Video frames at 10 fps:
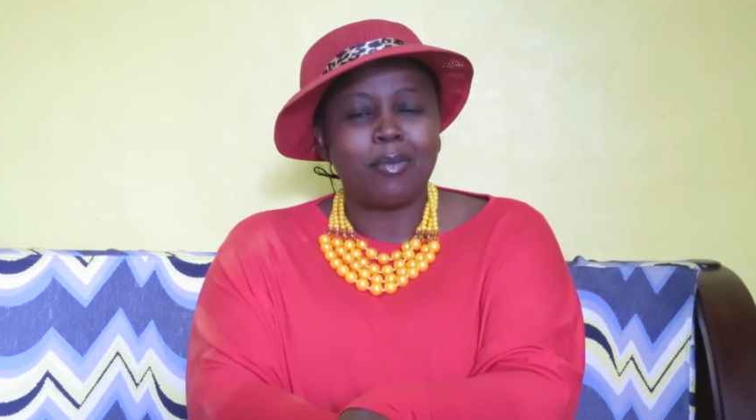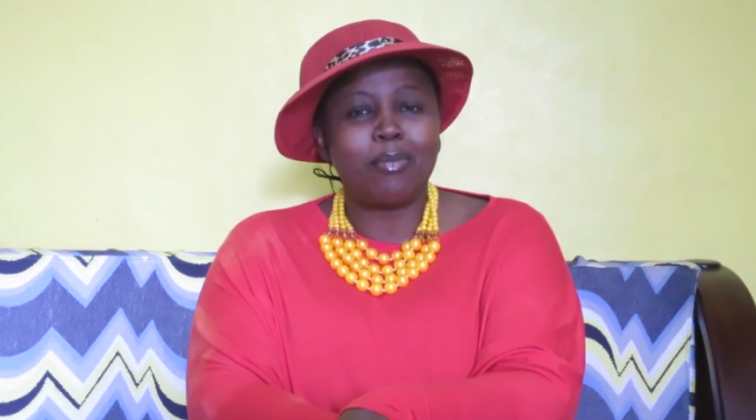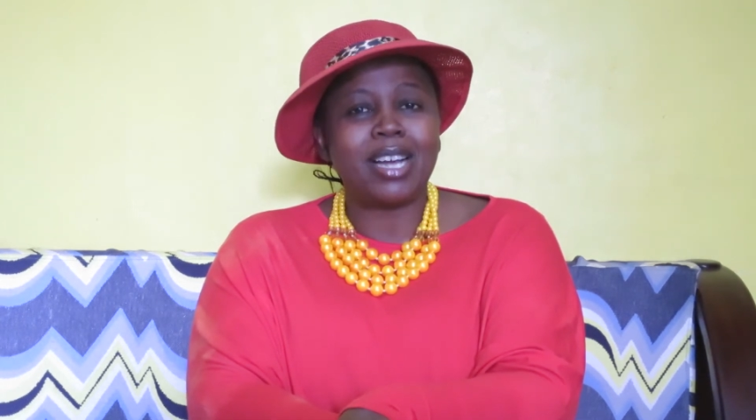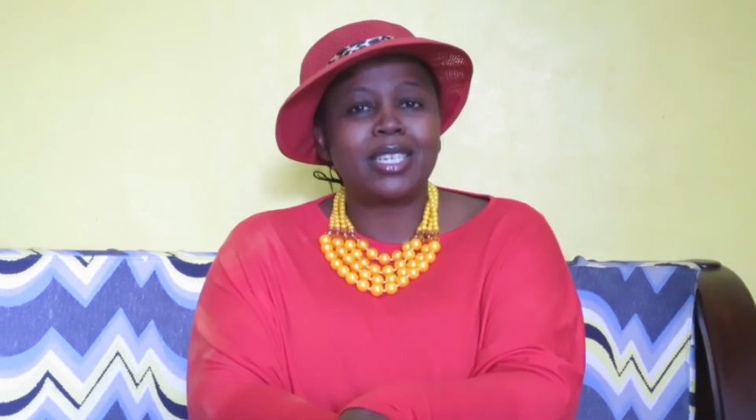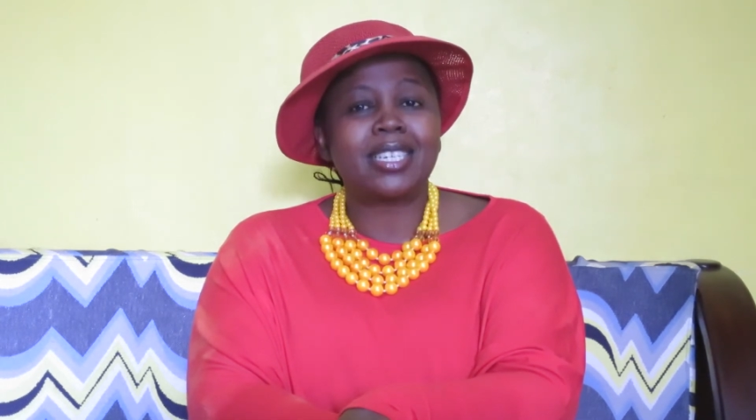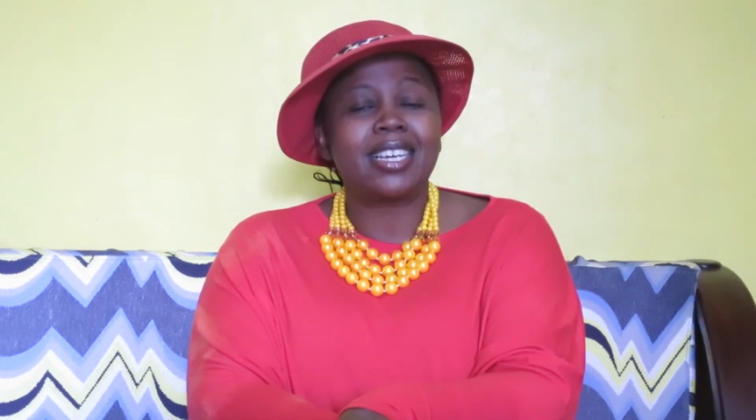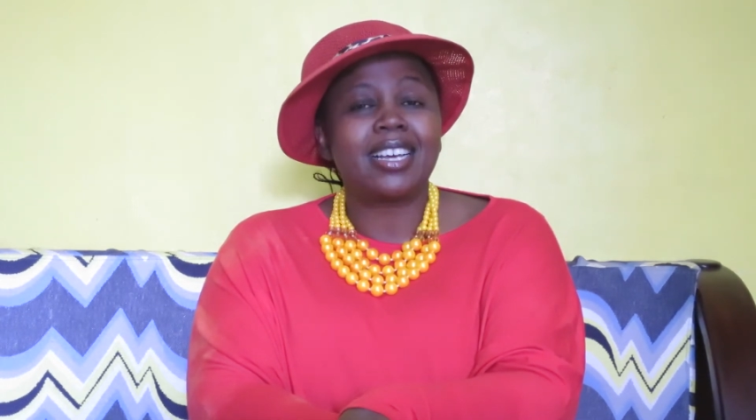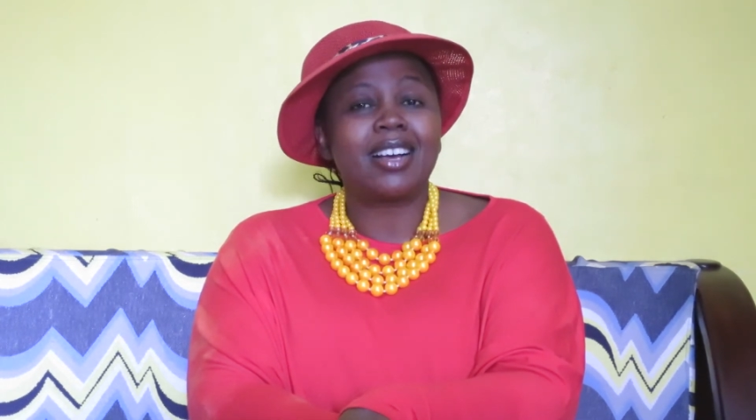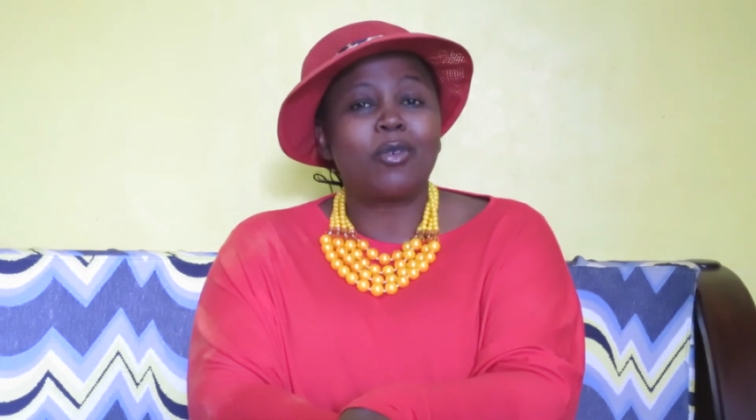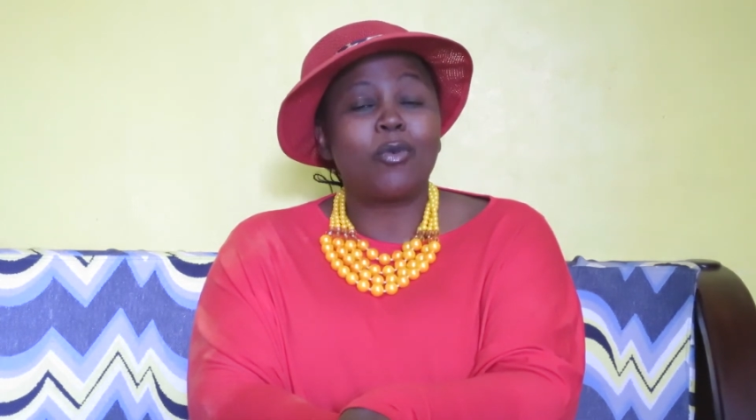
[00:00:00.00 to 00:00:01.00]
But
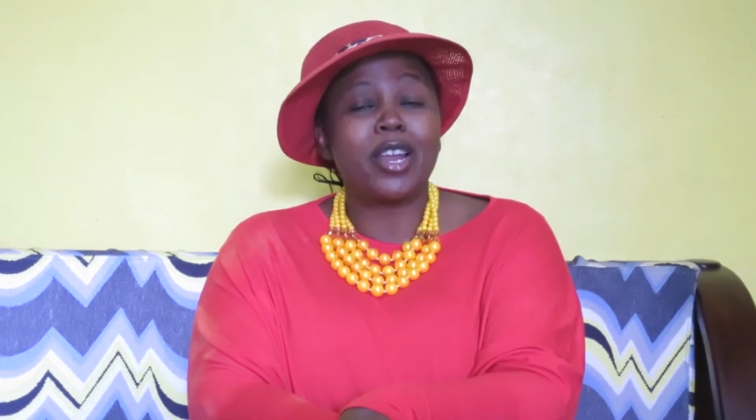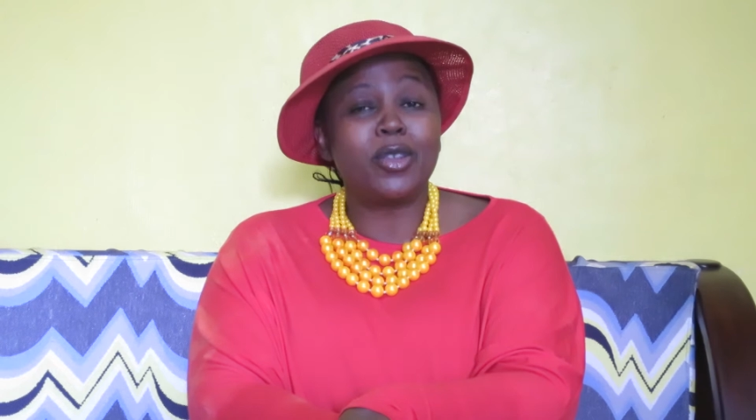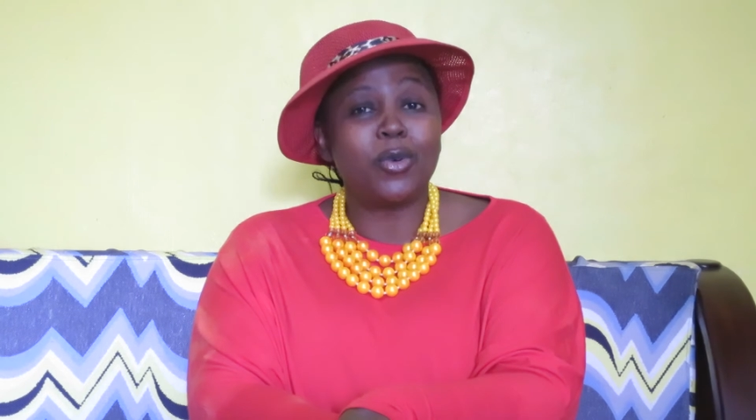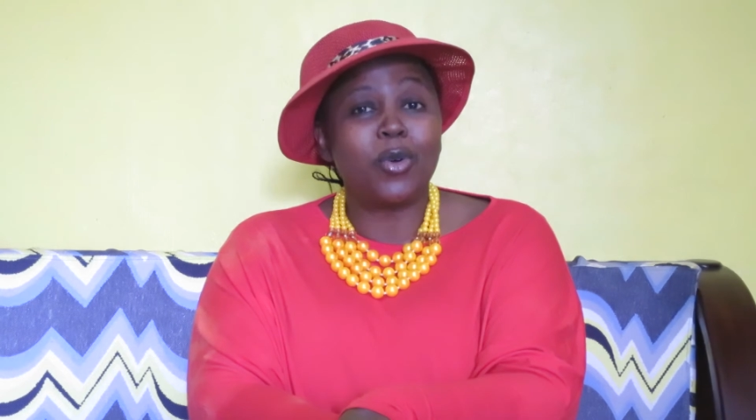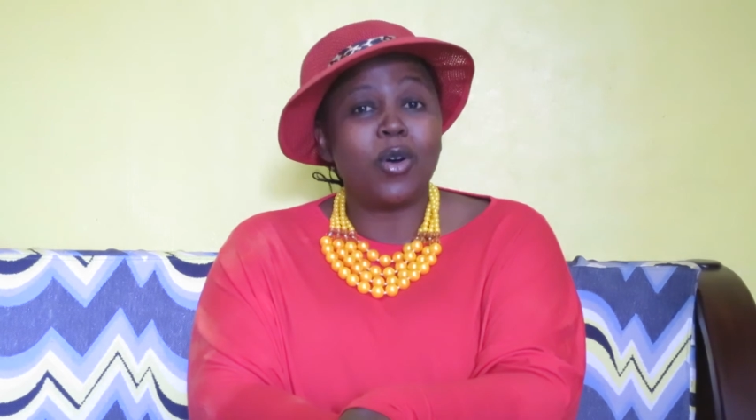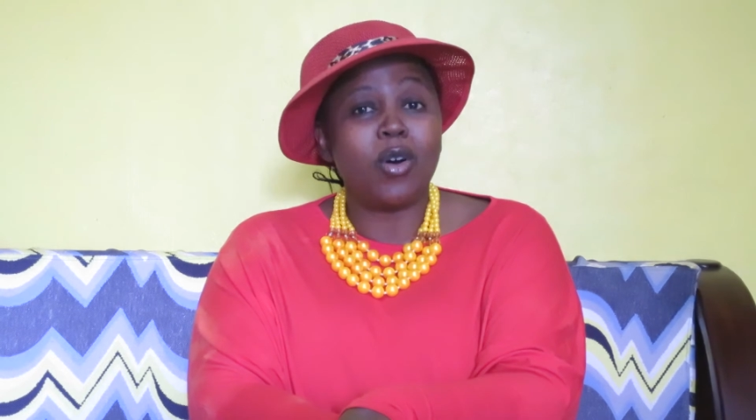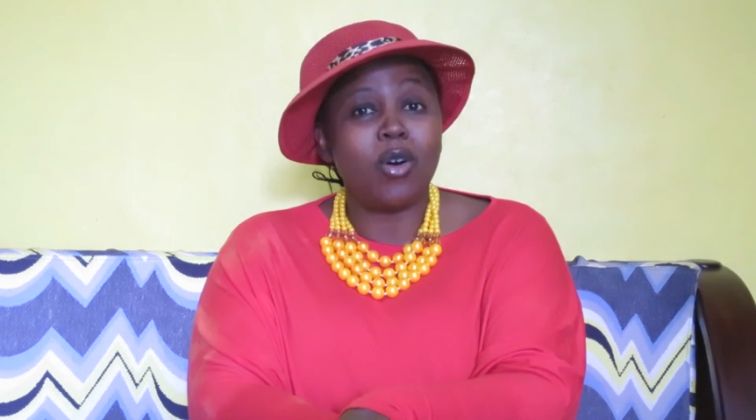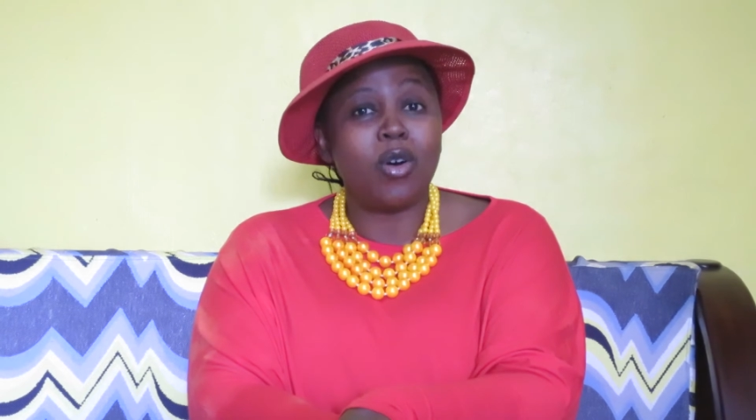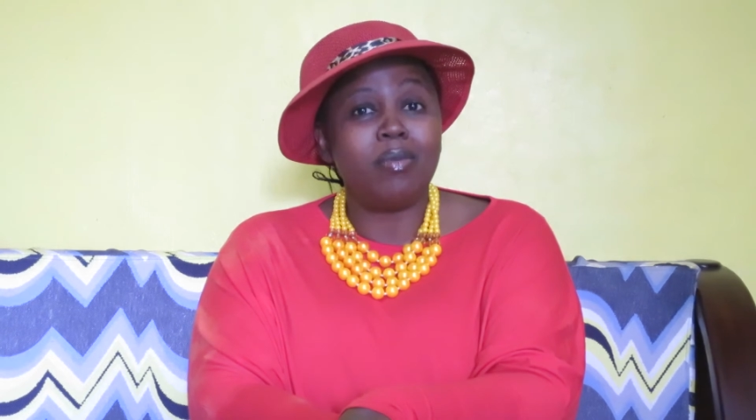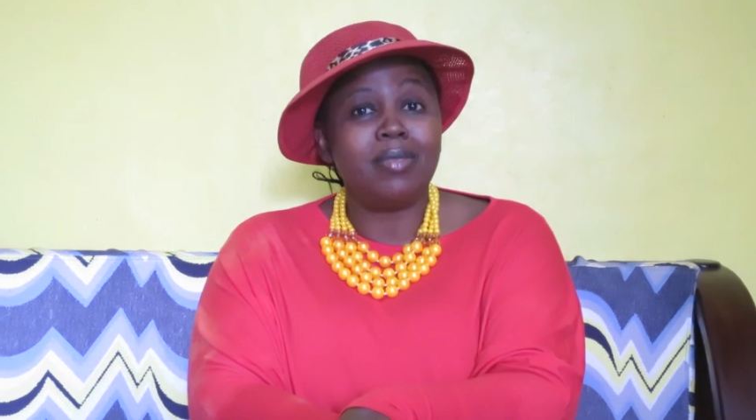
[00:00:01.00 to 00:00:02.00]
when you go
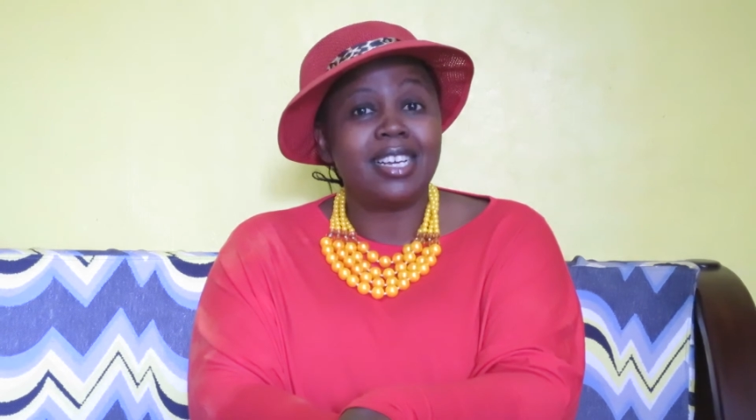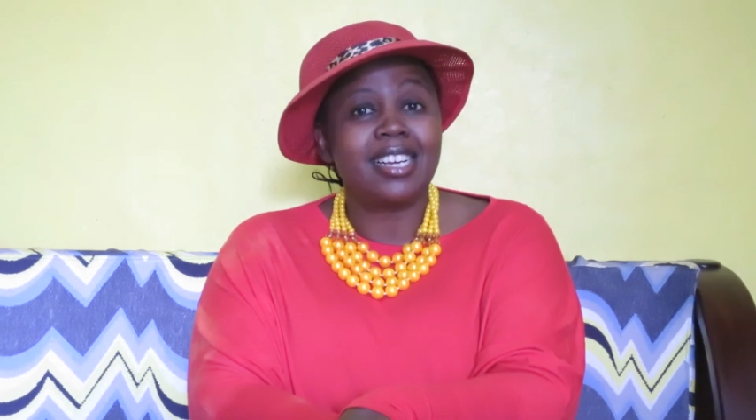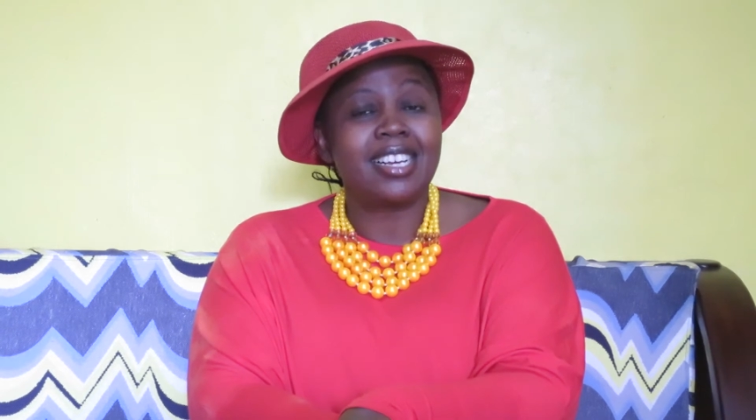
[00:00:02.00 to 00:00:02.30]
home,